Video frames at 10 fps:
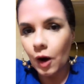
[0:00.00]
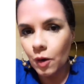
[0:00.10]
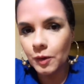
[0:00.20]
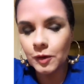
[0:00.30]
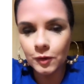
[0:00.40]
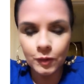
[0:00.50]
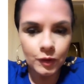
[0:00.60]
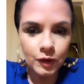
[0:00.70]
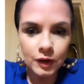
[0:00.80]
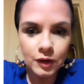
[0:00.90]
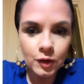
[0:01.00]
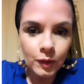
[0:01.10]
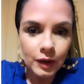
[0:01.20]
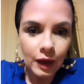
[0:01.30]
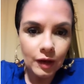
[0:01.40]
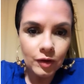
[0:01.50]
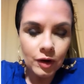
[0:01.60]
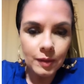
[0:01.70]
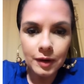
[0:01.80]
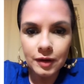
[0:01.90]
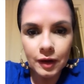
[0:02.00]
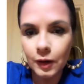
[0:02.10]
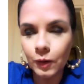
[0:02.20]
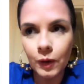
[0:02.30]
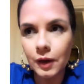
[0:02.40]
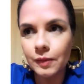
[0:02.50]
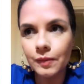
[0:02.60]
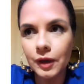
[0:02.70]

almost was gonna do it yesterday, but I was like, you know what?